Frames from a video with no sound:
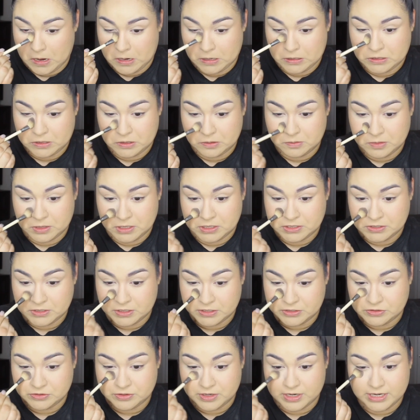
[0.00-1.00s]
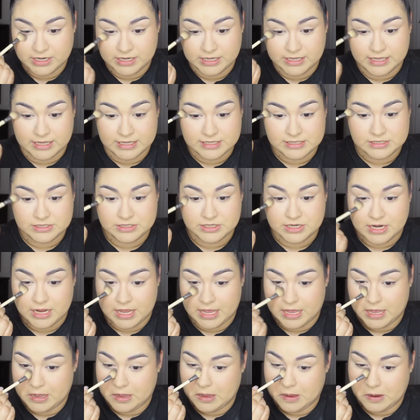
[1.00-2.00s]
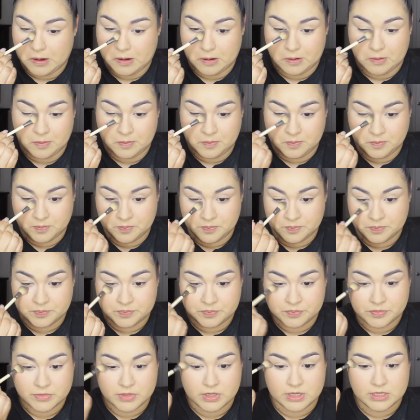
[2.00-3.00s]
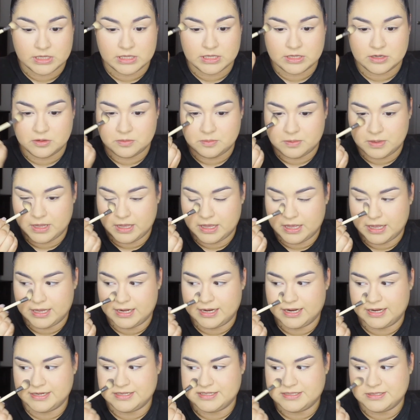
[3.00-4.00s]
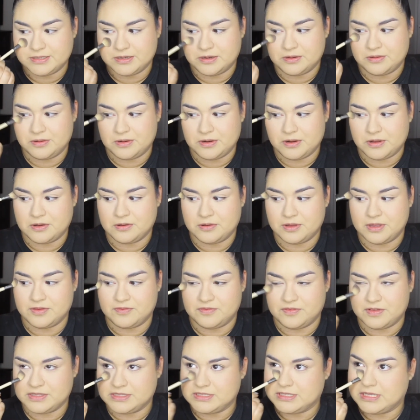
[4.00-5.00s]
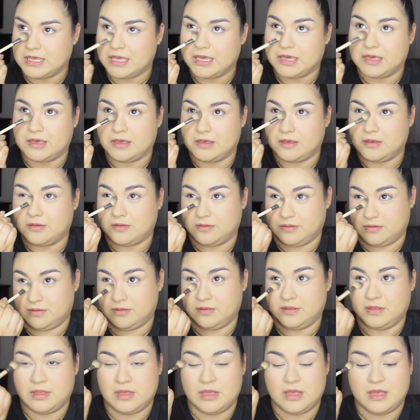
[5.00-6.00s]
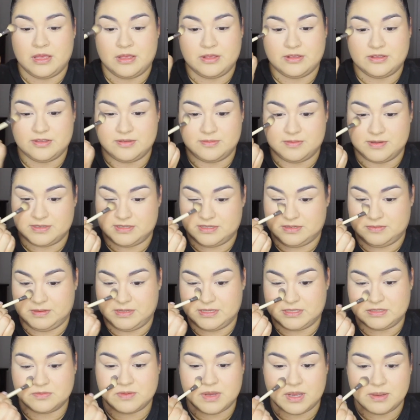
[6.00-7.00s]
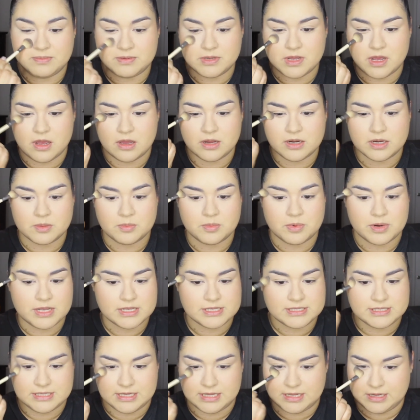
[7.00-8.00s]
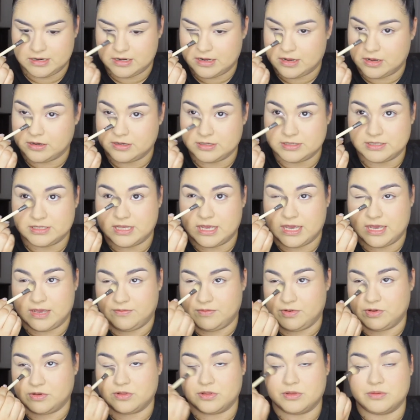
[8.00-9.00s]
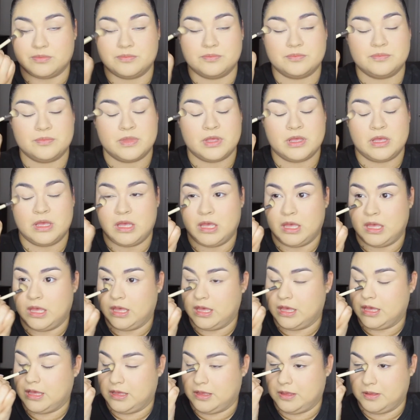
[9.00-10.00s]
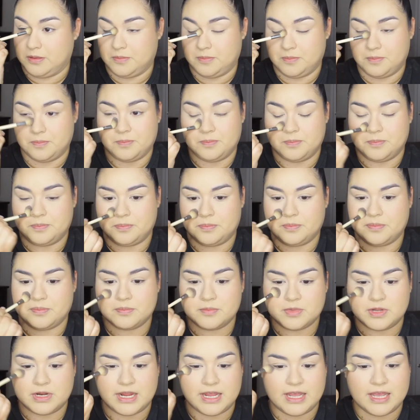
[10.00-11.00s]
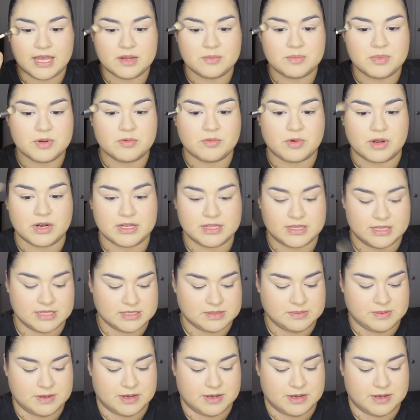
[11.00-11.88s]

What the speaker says: too much. I tried it yesterday a little bit, and I don't know if it's like supposed to be swiped on or pressed in. Honestly, I have no clue. But I had been wanting this